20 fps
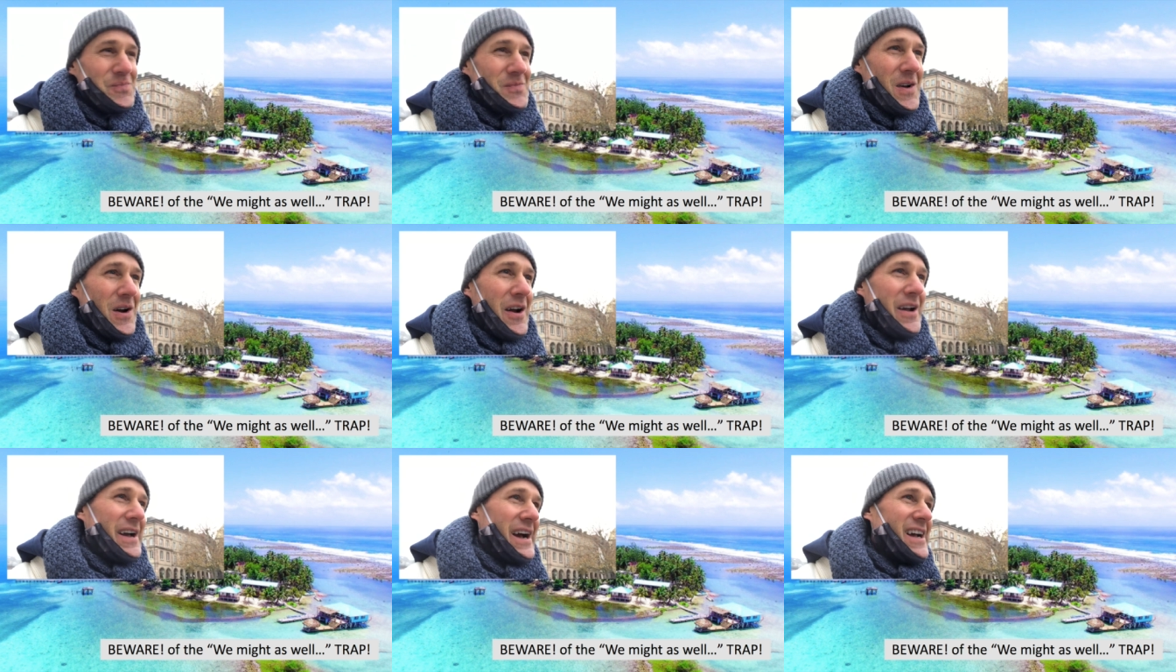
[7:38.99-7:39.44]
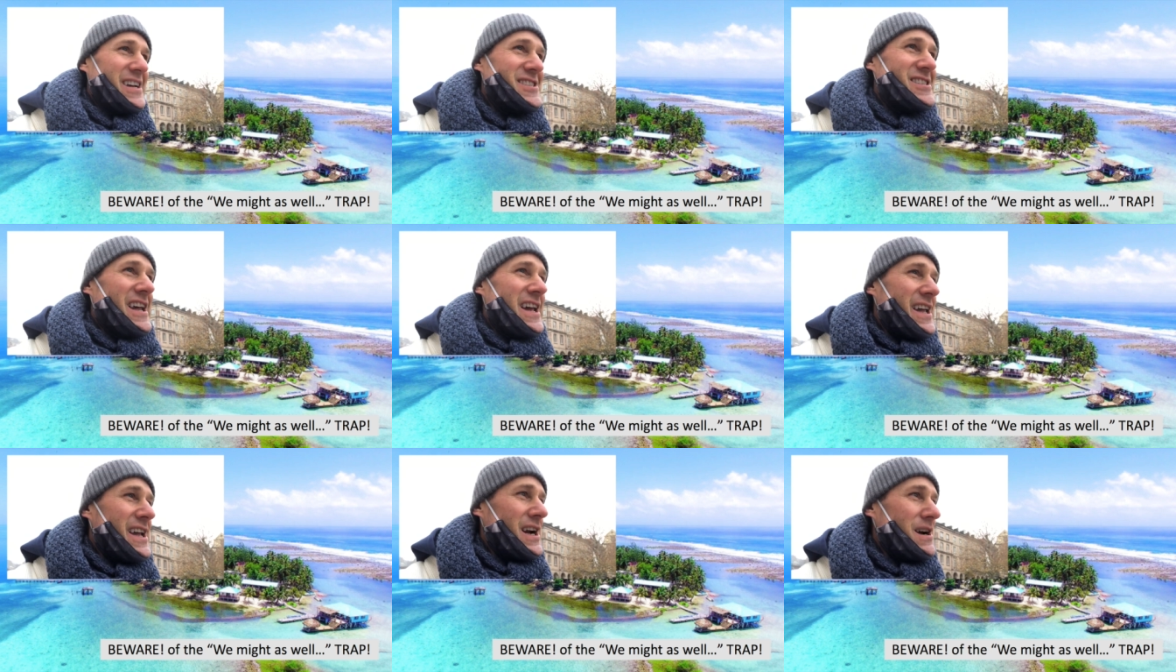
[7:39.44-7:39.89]
All right, guys,
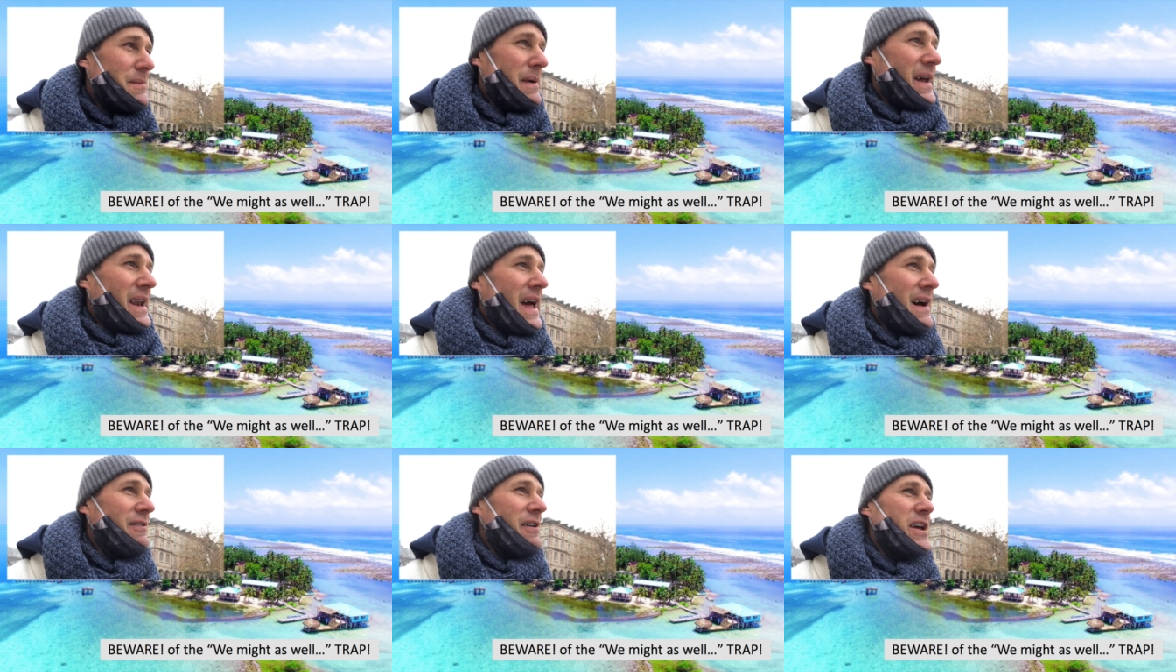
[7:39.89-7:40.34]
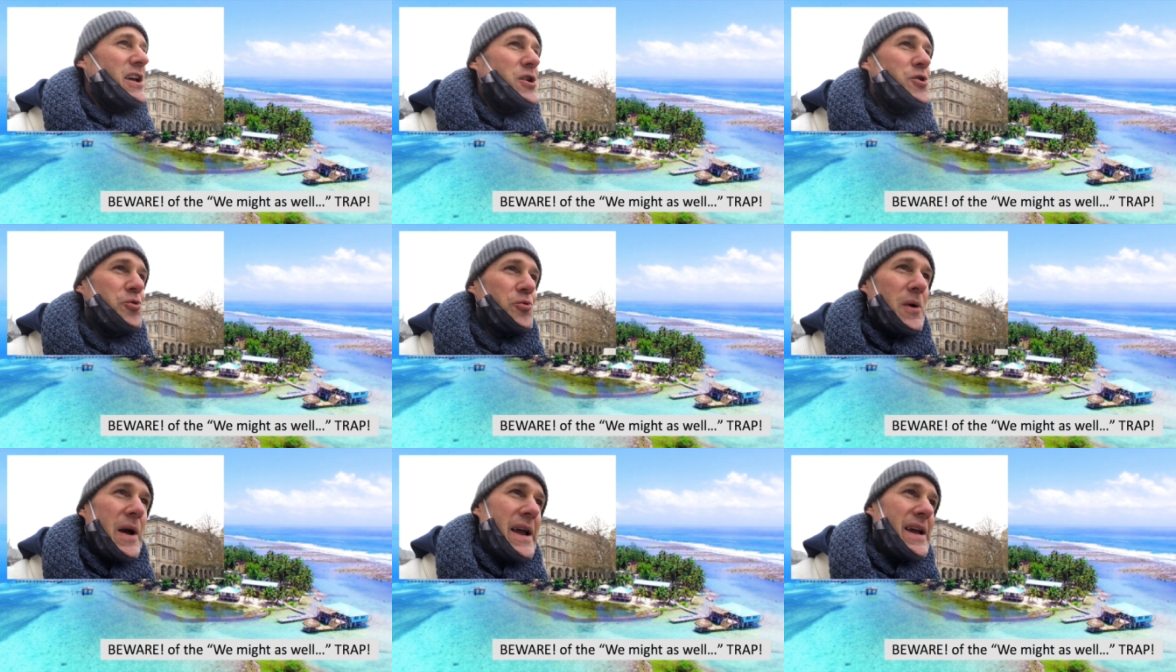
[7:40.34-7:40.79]
take care, man. Have a
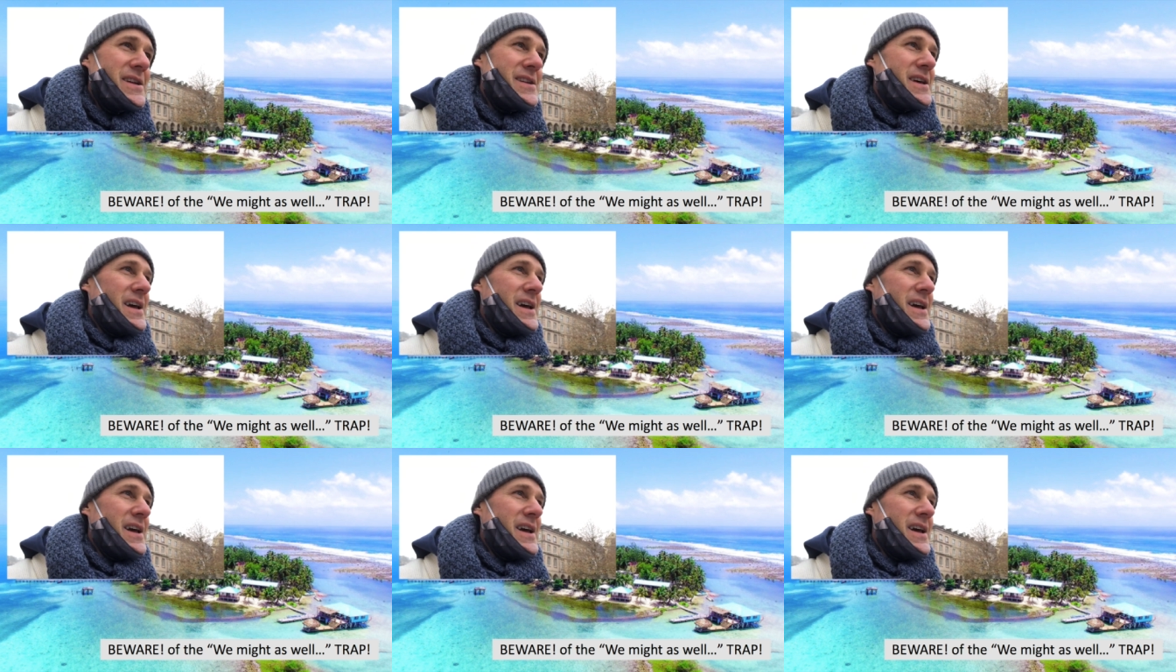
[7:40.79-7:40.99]
great